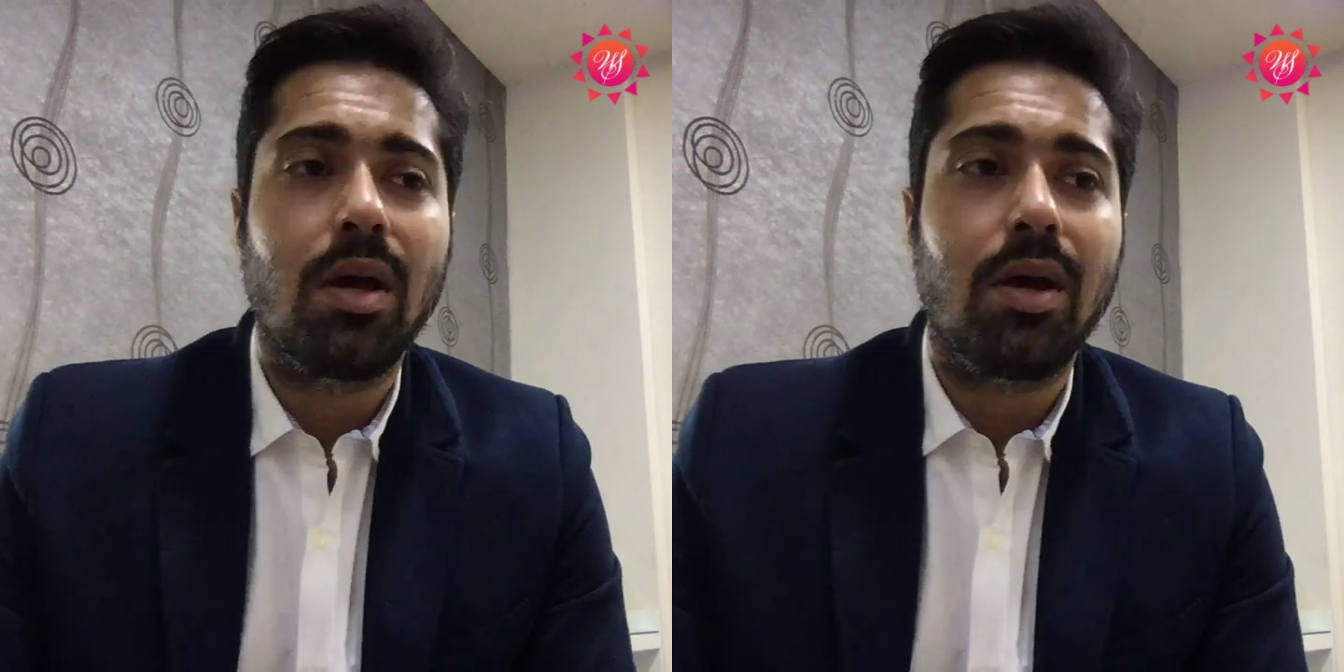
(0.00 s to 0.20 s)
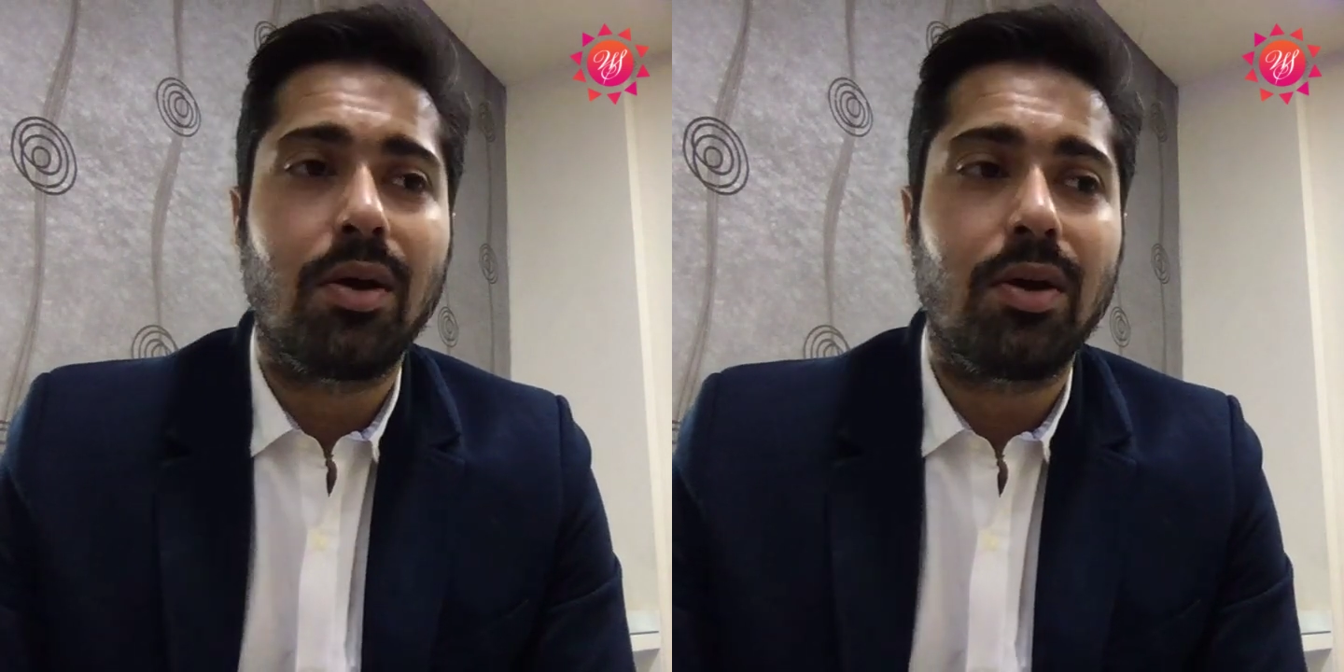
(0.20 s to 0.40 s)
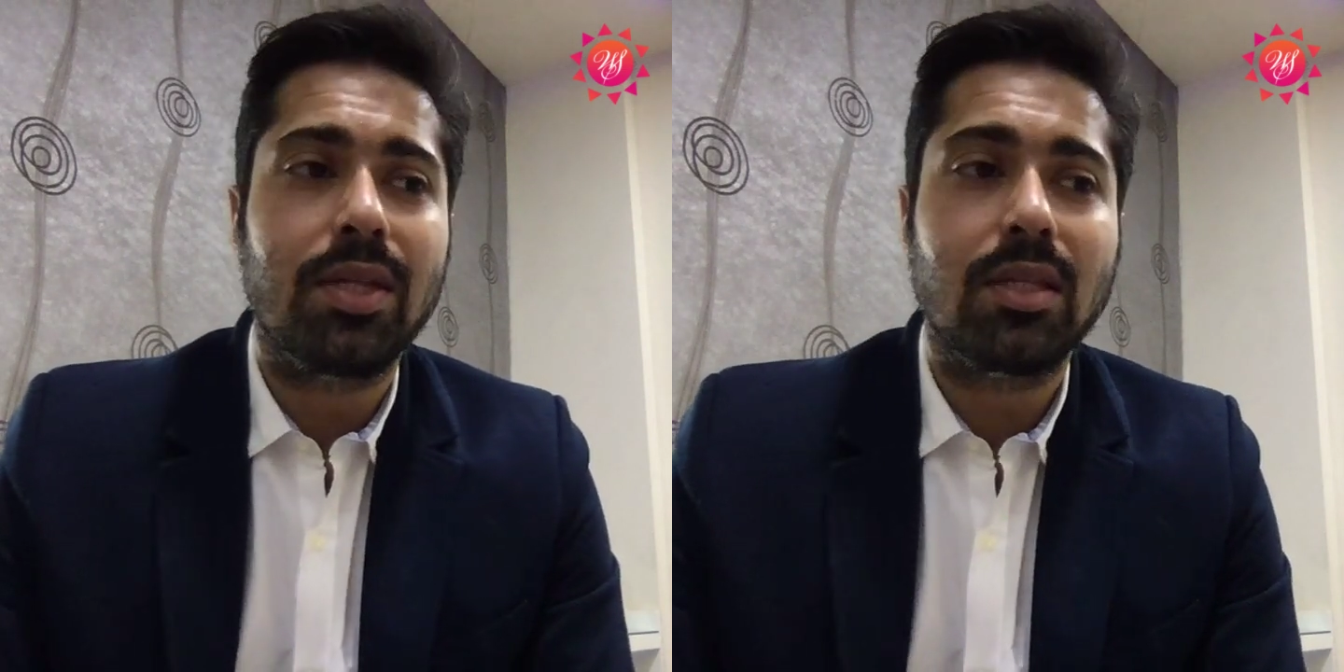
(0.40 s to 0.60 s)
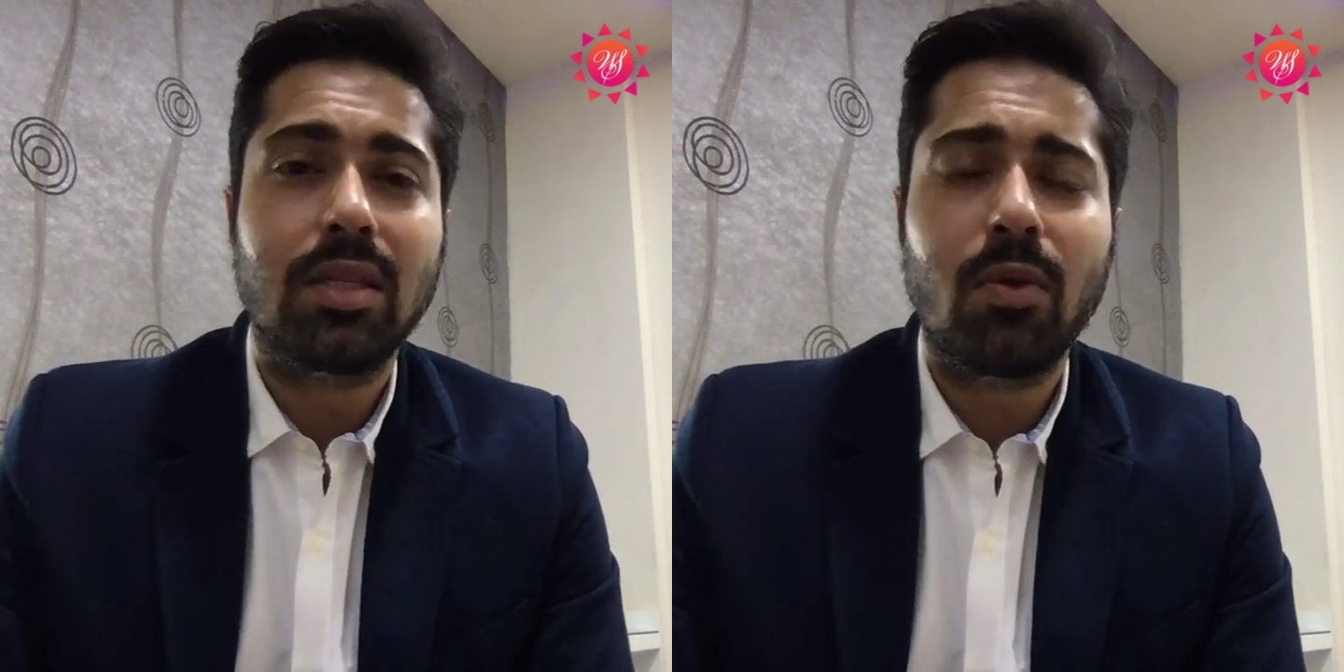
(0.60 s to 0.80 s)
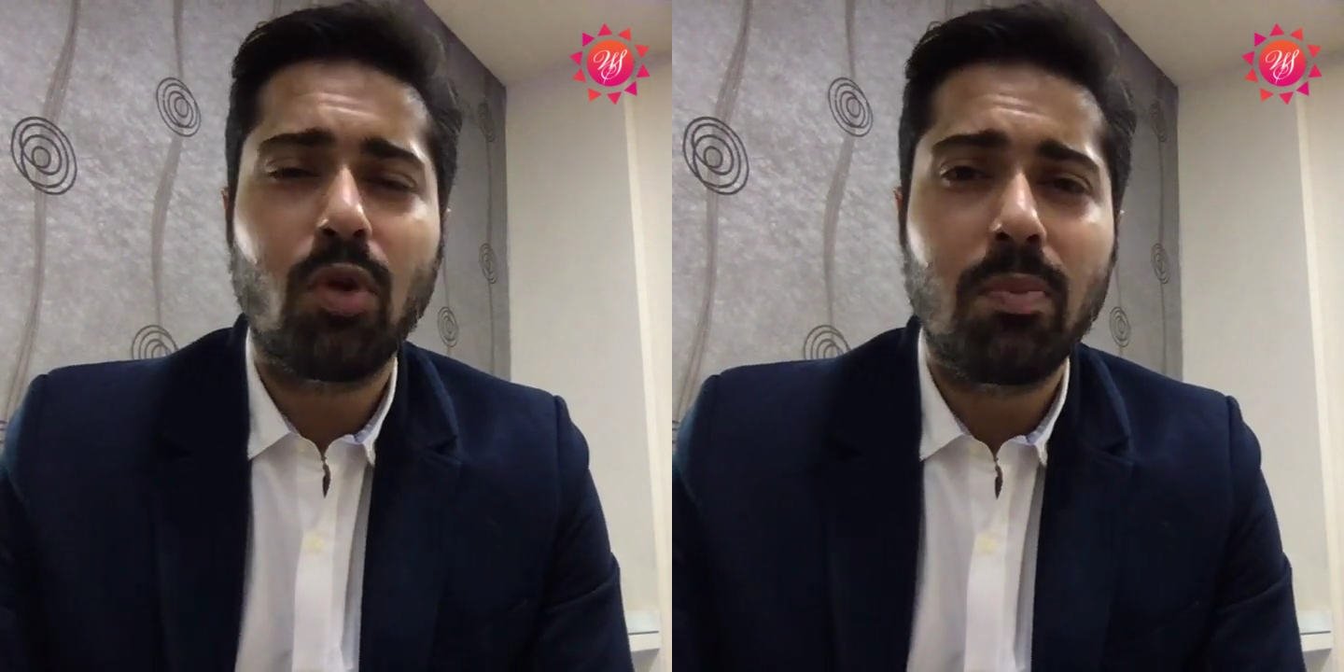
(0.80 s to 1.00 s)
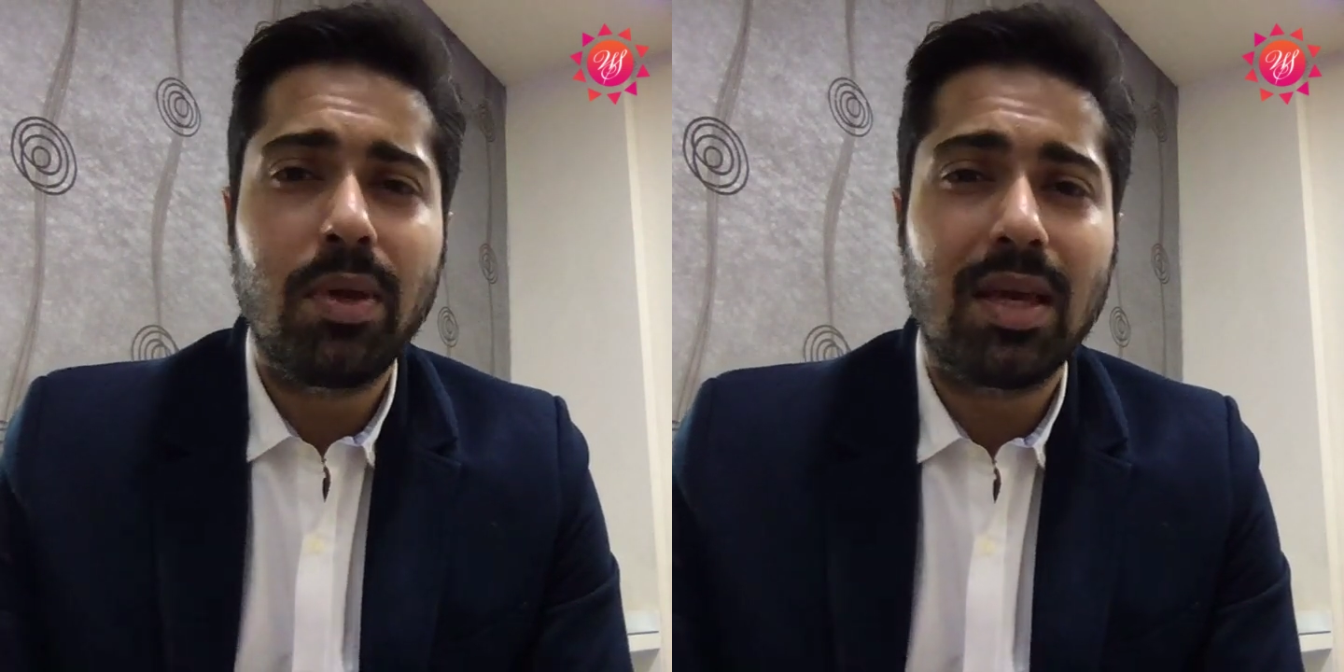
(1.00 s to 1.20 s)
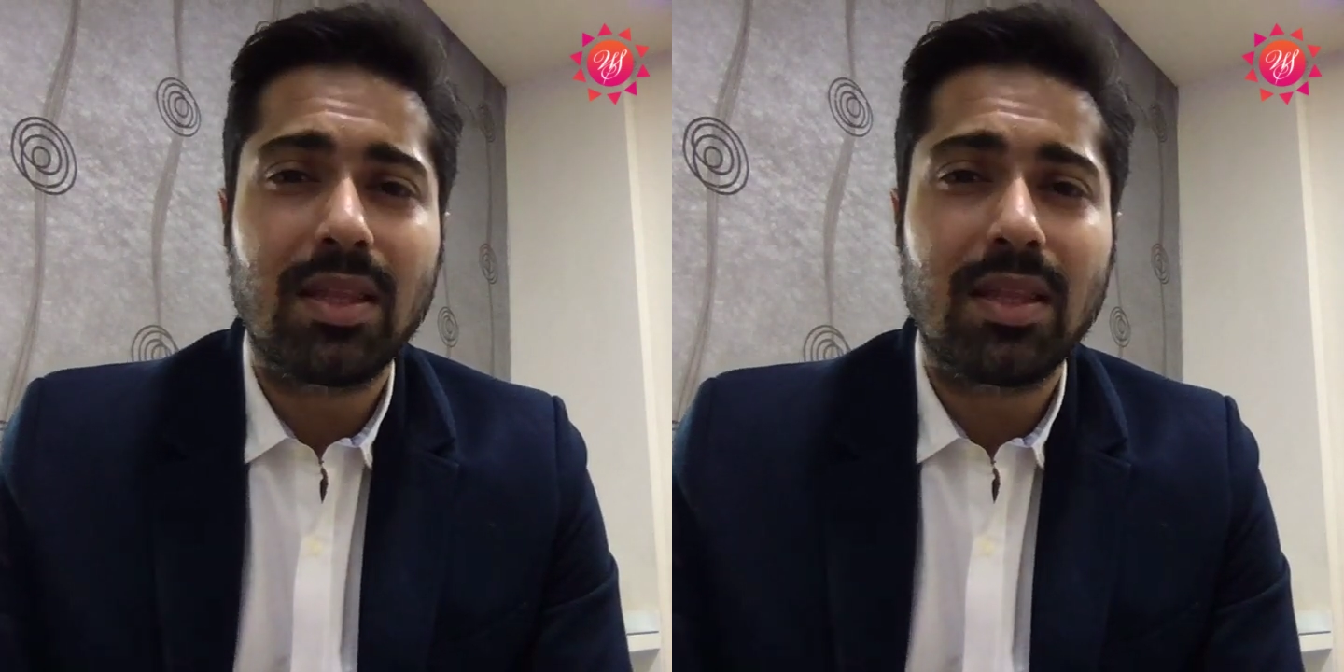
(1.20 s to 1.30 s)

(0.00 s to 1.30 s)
The other thing would be,